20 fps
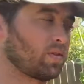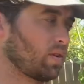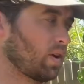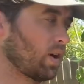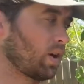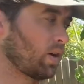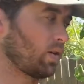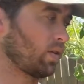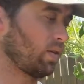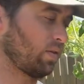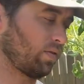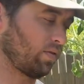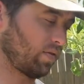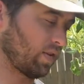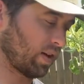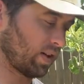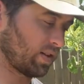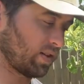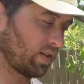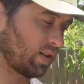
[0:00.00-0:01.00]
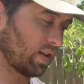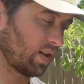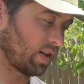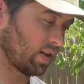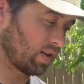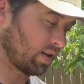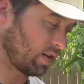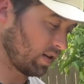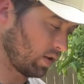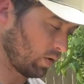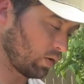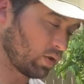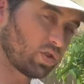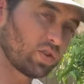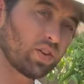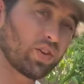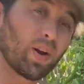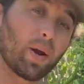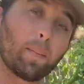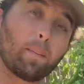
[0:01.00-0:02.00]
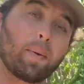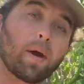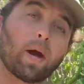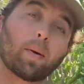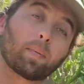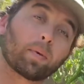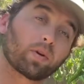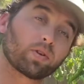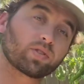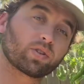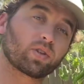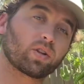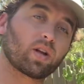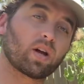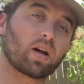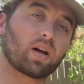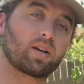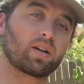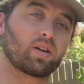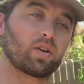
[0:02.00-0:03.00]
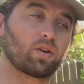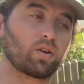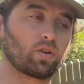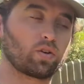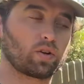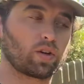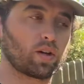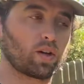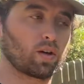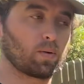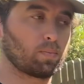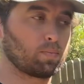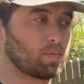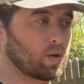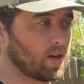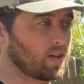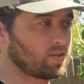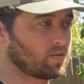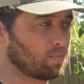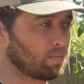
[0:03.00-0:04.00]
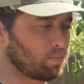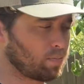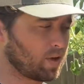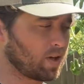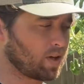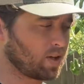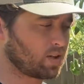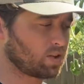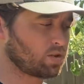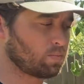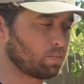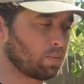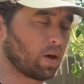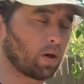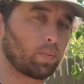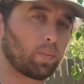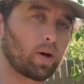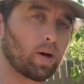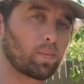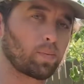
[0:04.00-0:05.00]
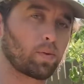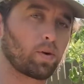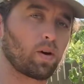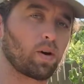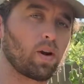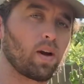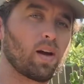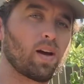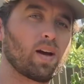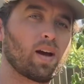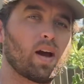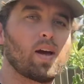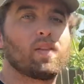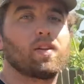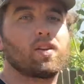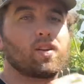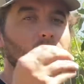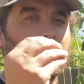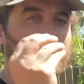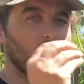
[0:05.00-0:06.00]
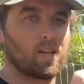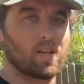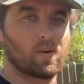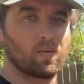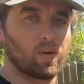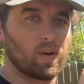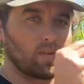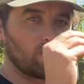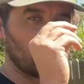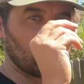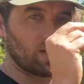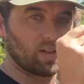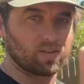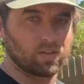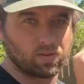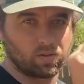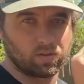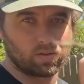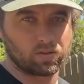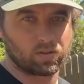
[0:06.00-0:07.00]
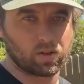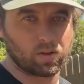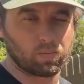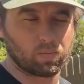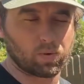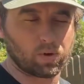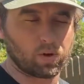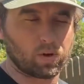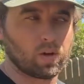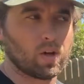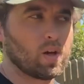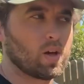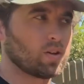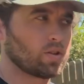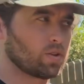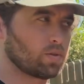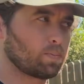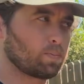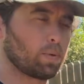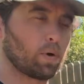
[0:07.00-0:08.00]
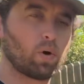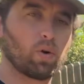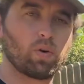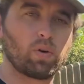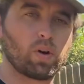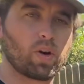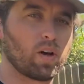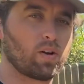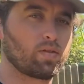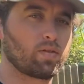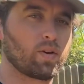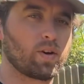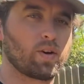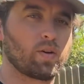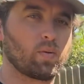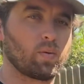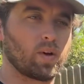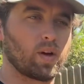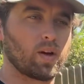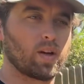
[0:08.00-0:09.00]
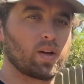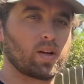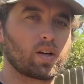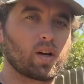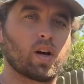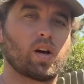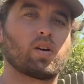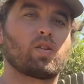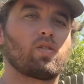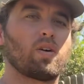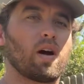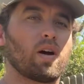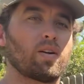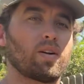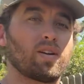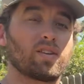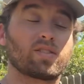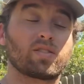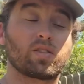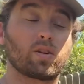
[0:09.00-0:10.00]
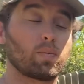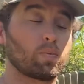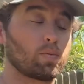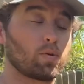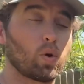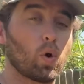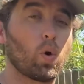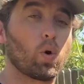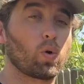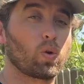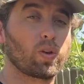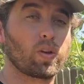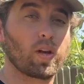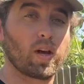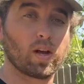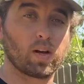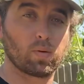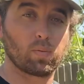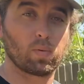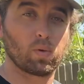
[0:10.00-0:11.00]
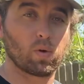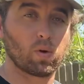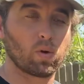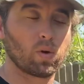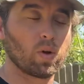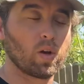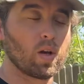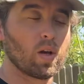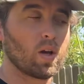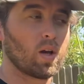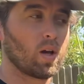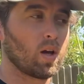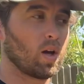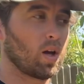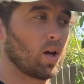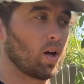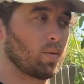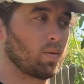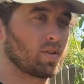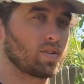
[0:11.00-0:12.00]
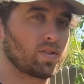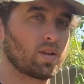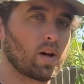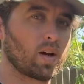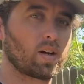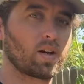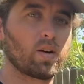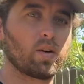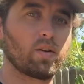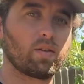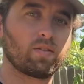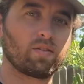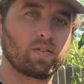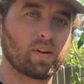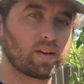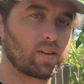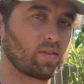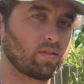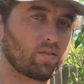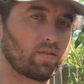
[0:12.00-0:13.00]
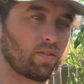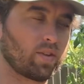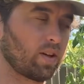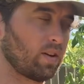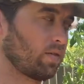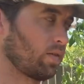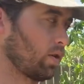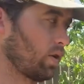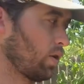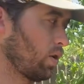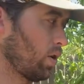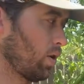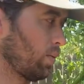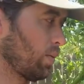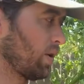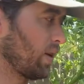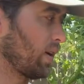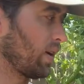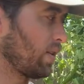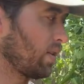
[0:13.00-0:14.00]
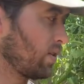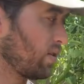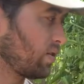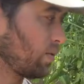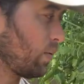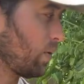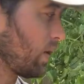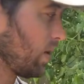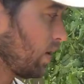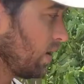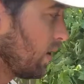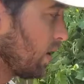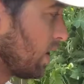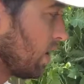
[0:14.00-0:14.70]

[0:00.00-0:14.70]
not going to affect it. You see it on peppers a lot. You'll get a nice big bell pepper, and then you get a heat wave and it gets a little sunburn. Just pull it off right away, cut around it. It's still totally edible. It's not going to affect the flavor at all. But like this one,